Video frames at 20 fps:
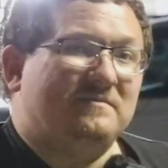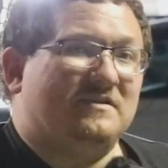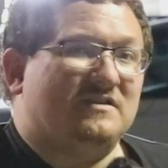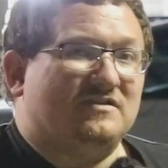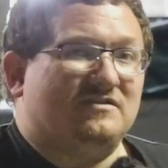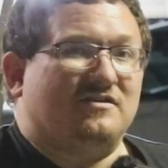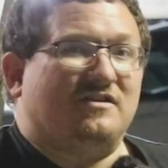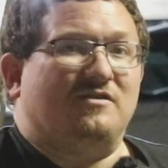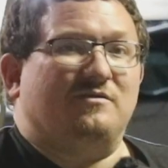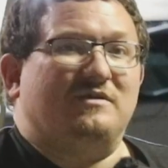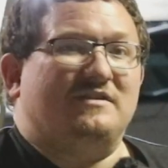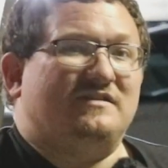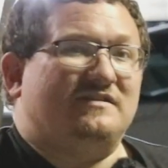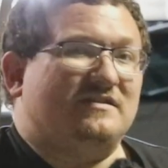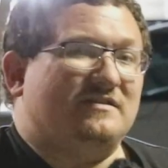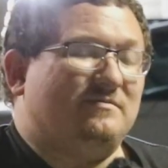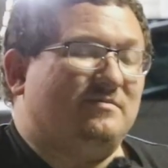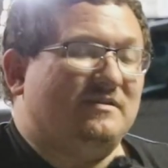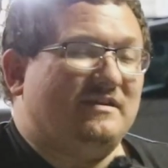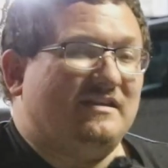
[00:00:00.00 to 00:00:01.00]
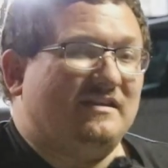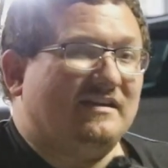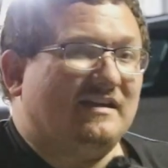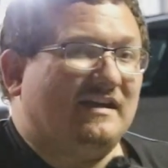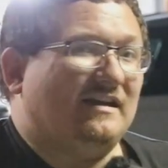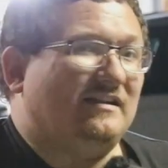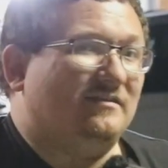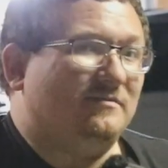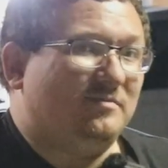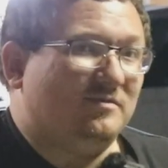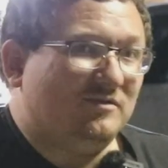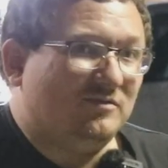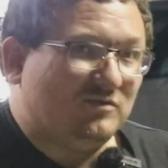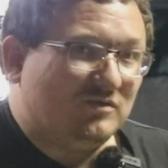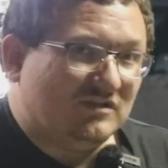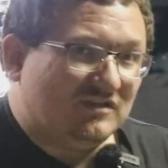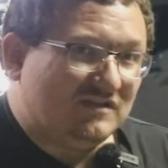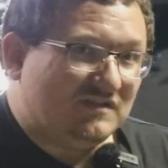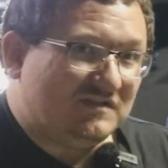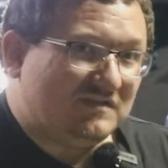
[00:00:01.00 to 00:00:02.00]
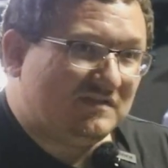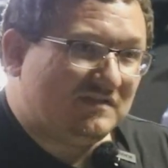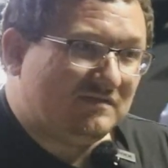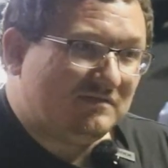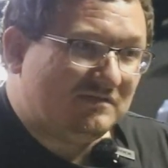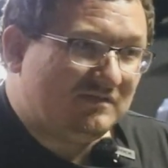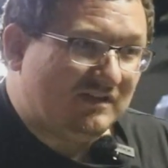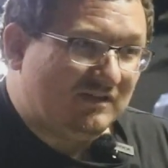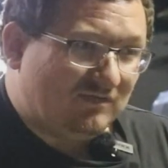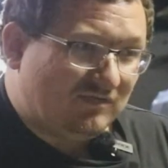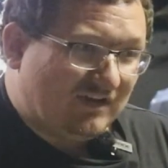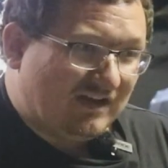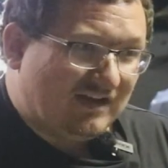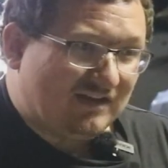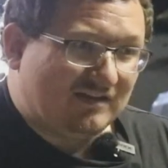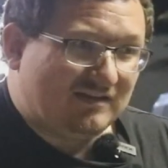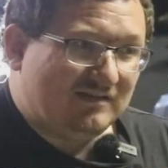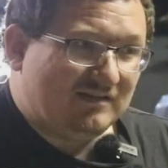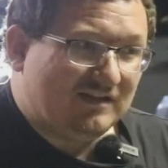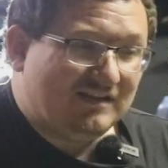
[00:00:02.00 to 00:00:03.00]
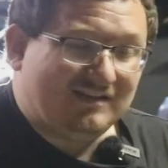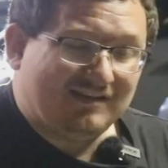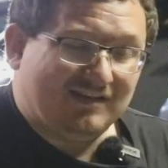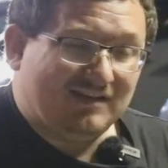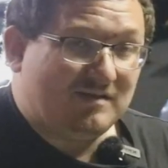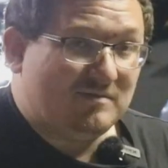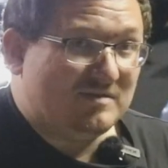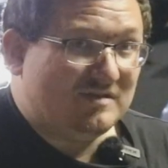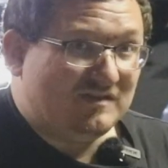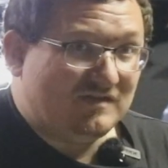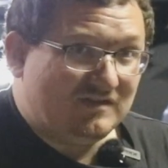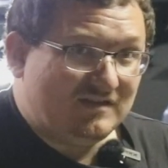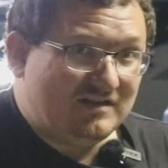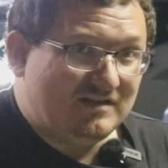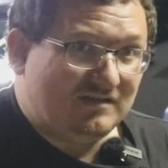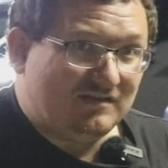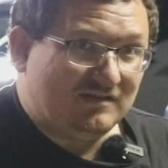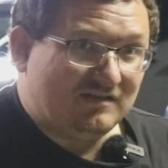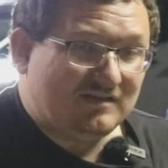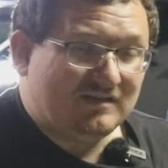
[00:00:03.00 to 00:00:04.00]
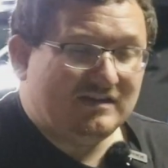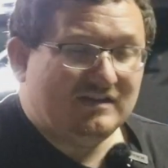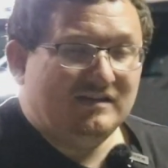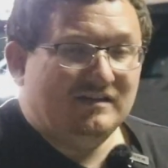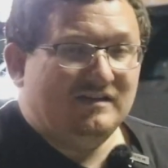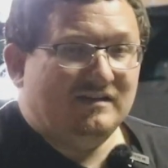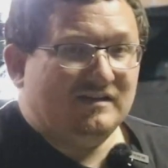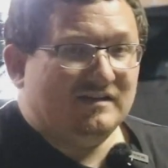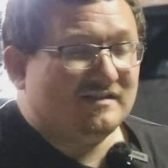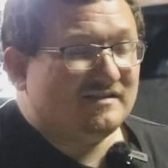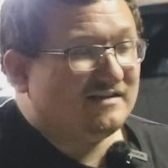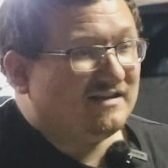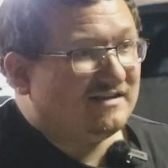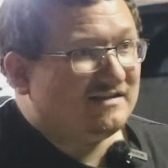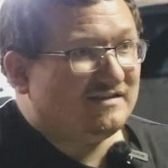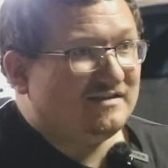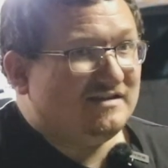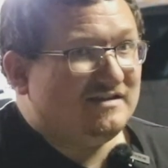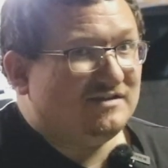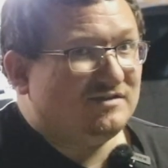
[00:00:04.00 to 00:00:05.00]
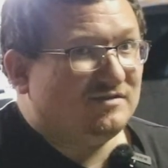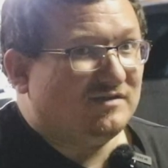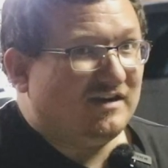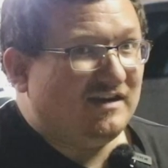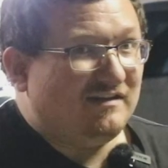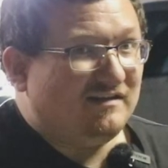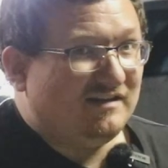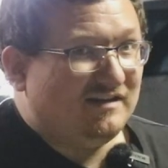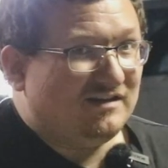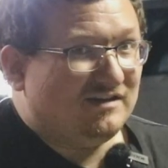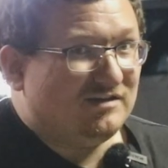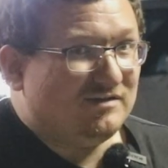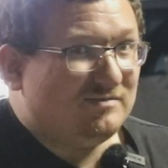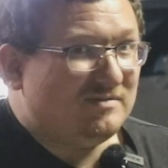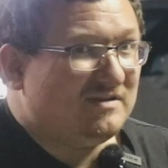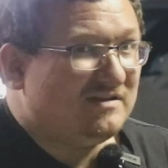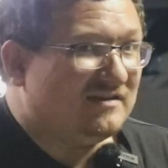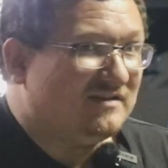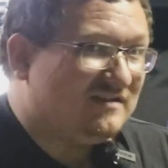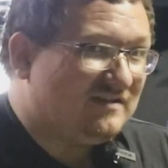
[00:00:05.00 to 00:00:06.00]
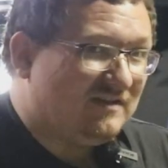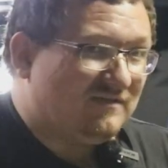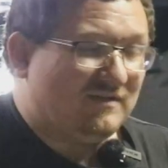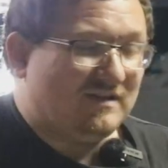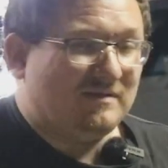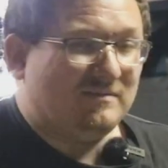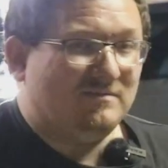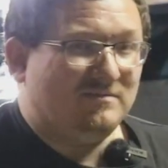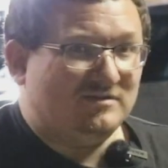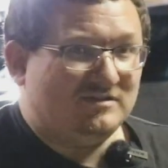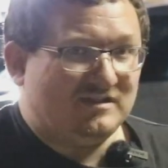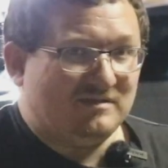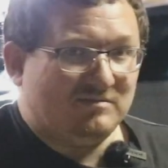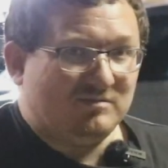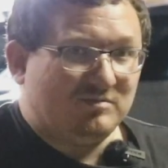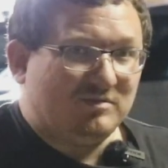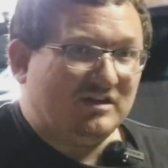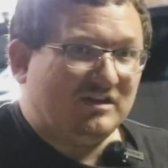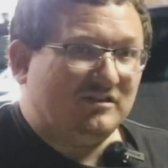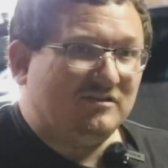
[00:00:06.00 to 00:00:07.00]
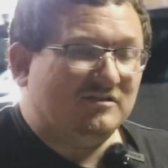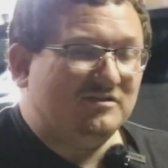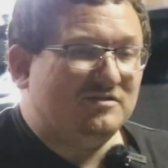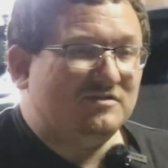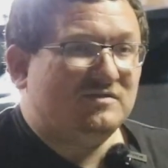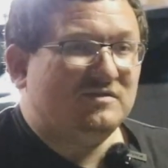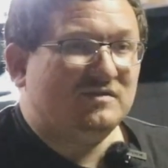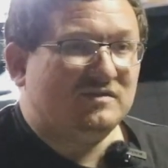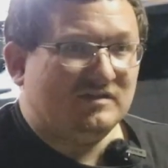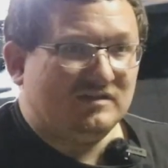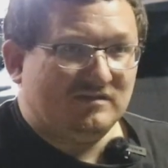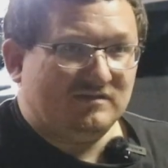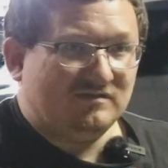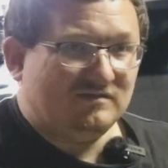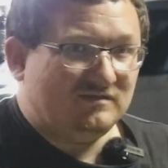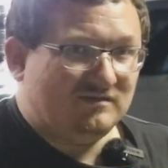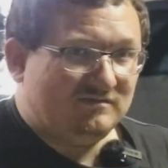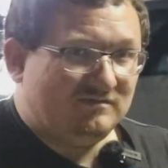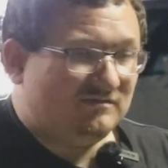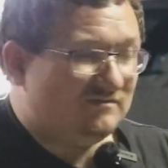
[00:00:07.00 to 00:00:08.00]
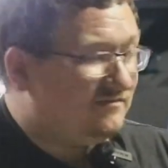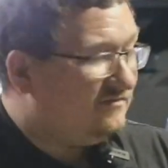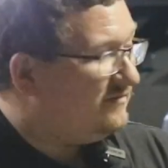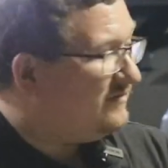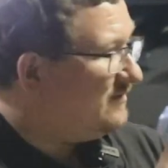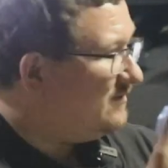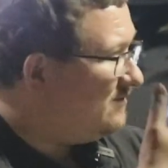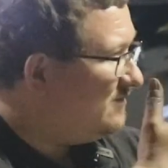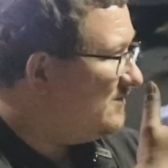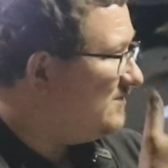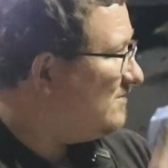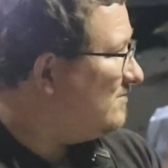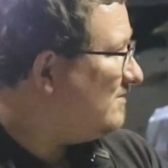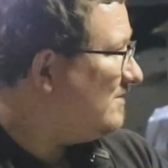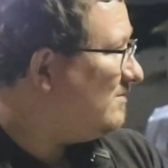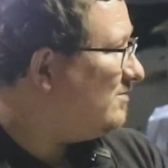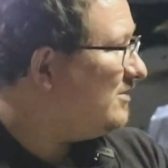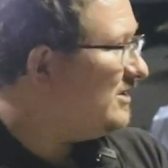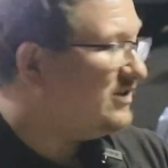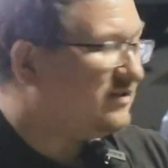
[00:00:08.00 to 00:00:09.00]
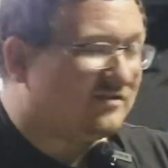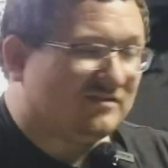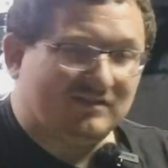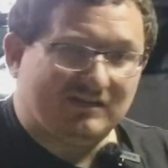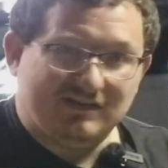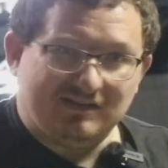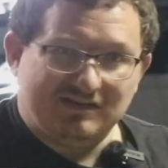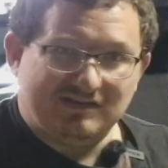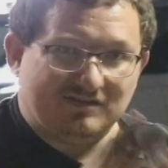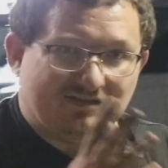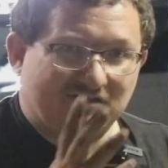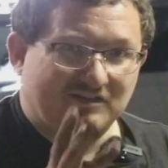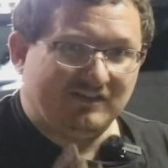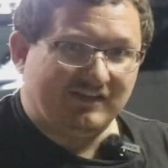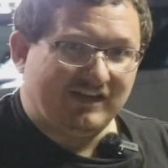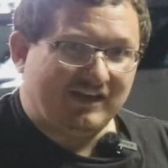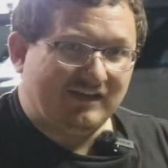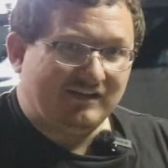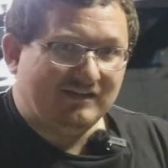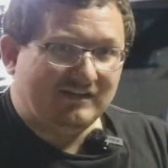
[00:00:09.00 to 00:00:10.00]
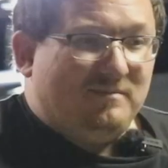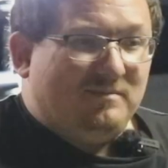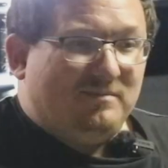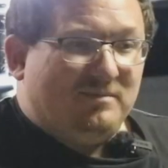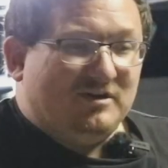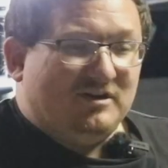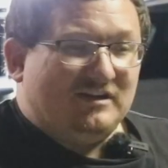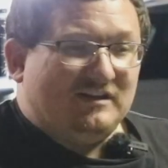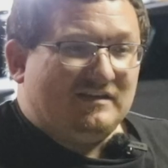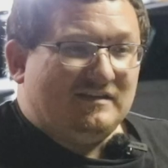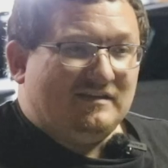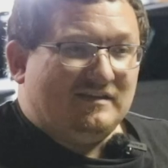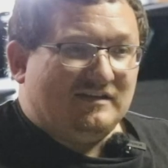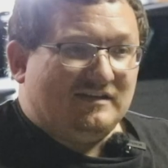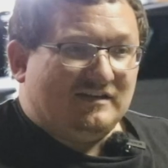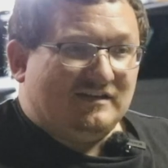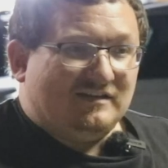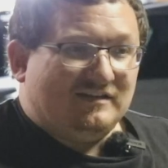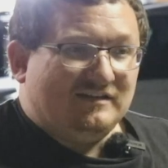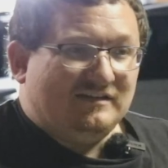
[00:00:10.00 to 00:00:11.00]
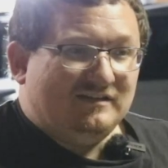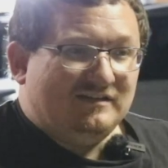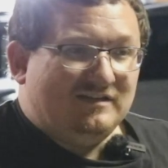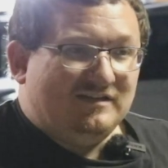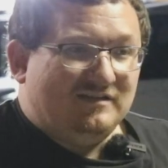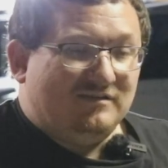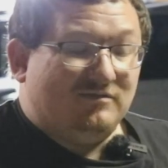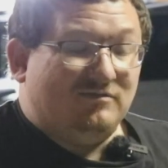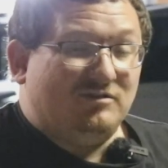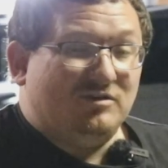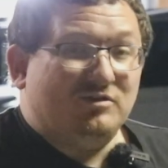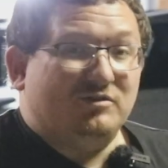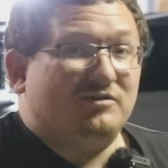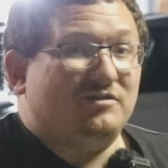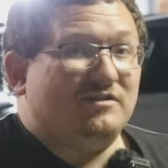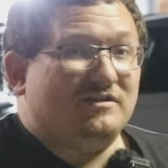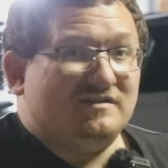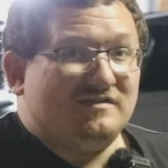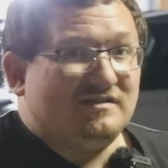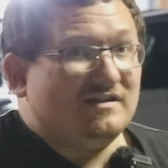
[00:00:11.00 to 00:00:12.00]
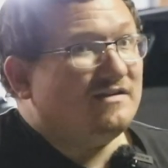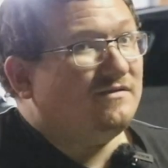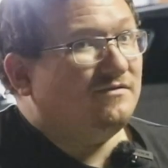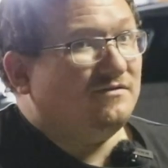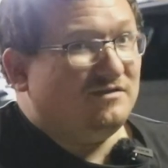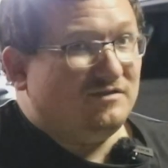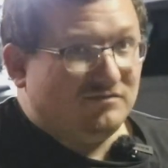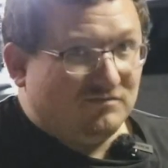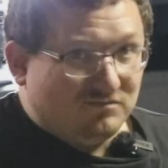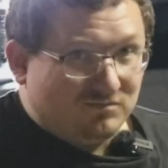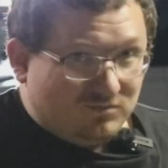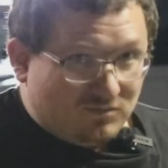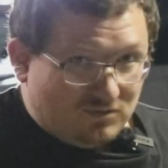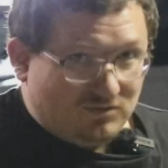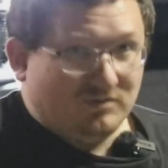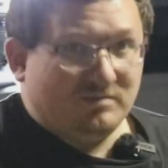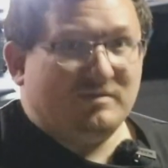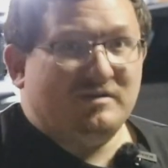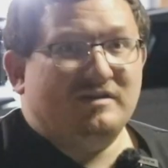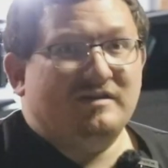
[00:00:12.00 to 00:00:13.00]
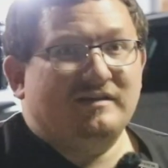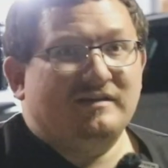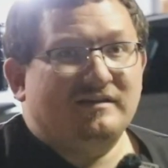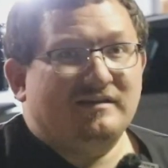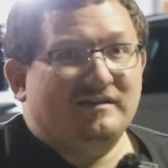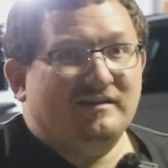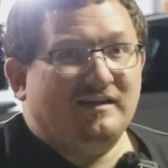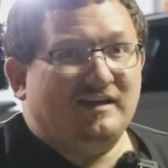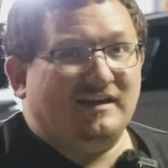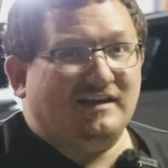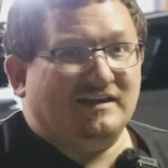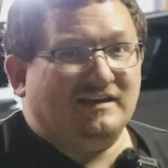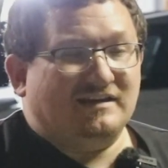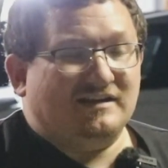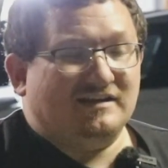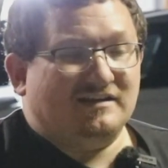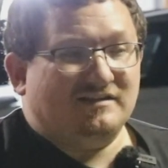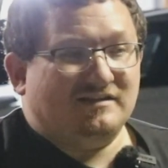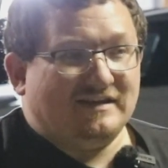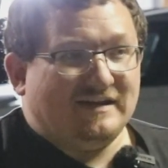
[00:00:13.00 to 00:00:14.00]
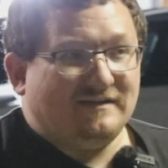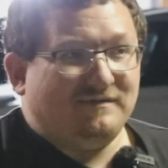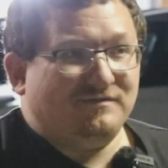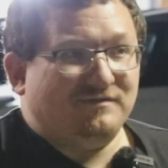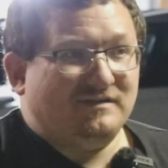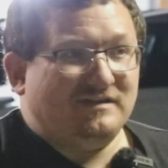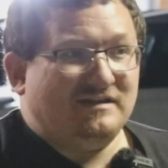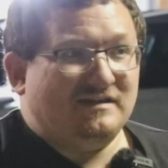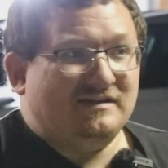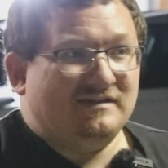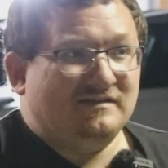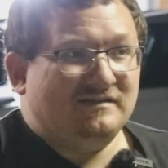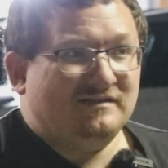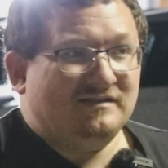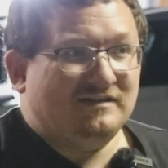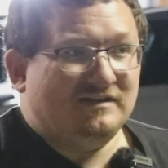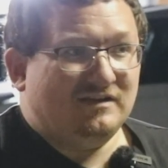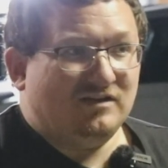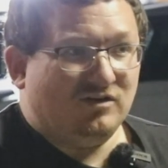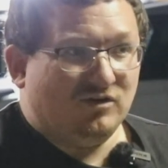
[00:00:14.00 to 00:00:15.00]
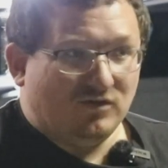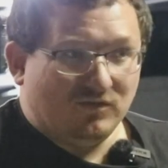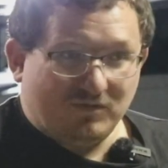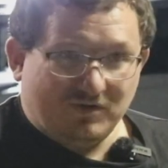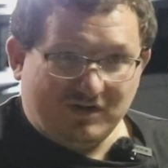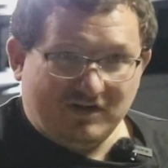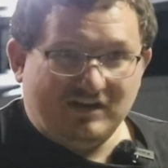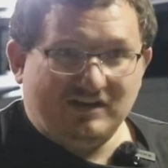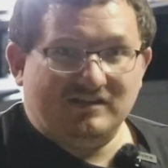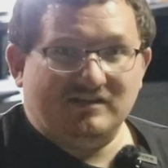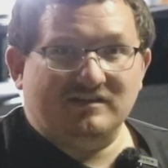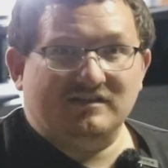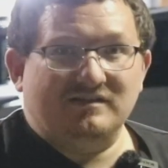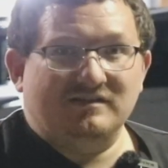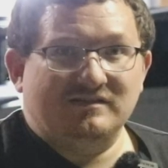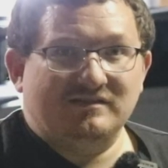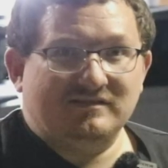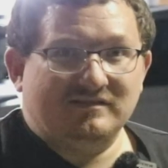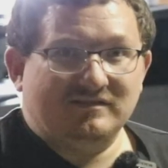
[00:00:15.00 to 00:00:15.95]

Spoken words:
To start with, simply the caliper was, in fact, a tiny bit seized. It's not seized right now because I was able to break loose and it's repressurized, all that. But the rotor is definitely warped, and it definitely overheated